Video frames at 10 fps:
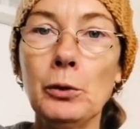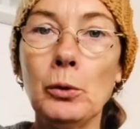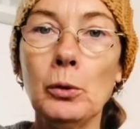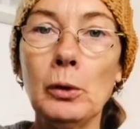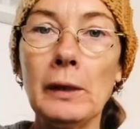
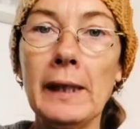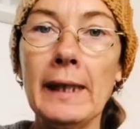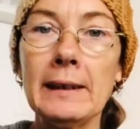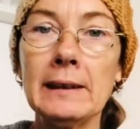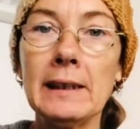called the
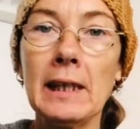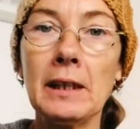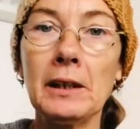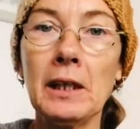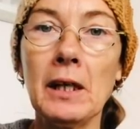
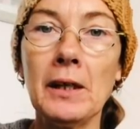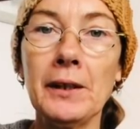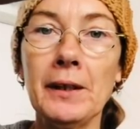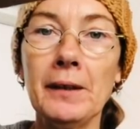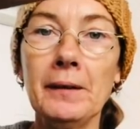
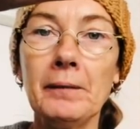Antakarana.